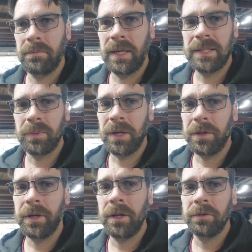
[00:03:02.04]
but as we all
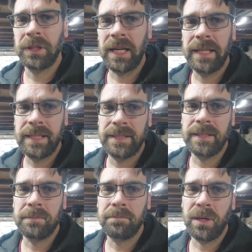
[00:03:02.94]
know,
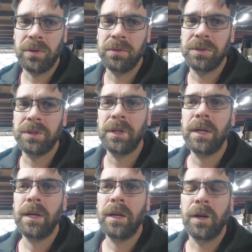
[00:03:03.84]
Chinesium bolts
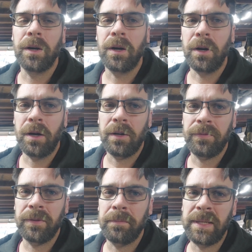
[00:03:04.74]
are
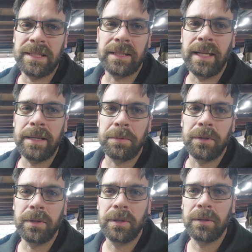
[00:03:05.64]
often
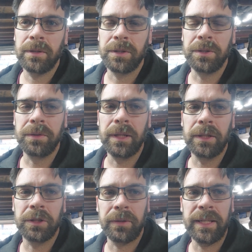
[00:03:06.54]
mislabeled to their
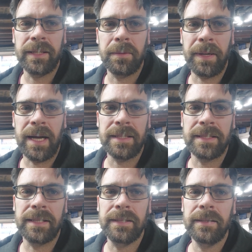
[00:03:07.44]
strength
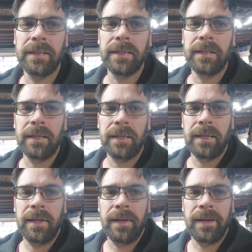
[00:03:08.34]
capacity,
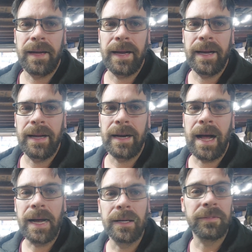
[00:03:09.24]
and
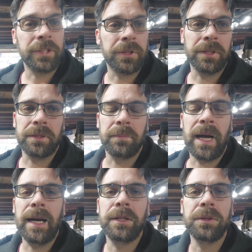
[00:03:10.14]
I never trust them.
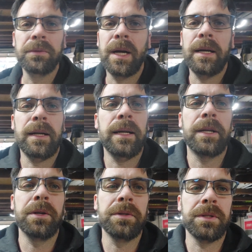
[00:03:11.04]
I do not
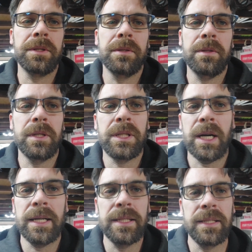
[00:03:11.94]
like using the
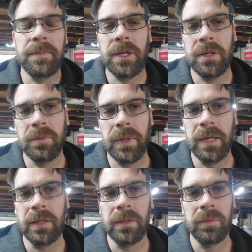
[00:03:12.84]
Chinesium
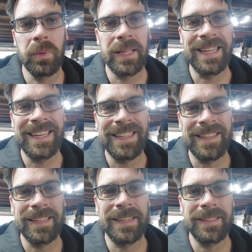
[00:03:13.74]
hardware with
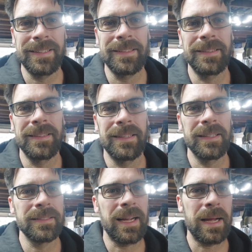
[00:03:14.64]
anything I get
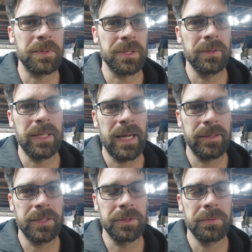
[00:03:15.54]
unless I absolutely have to.